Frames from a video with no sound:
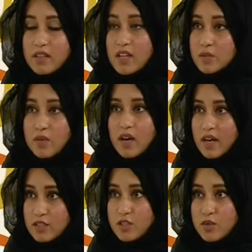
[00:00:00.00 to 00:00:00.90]
that's what
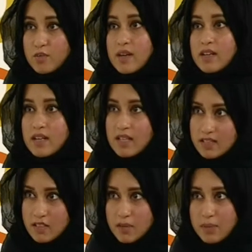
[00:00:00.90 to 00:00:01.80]
I do, mainly yeah.
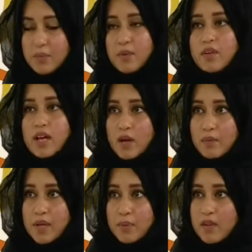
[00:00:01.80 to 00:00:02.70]
listen to people, help
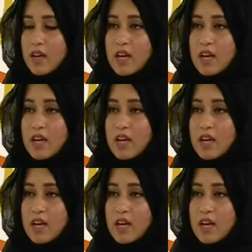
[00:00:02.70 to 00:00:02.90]
people.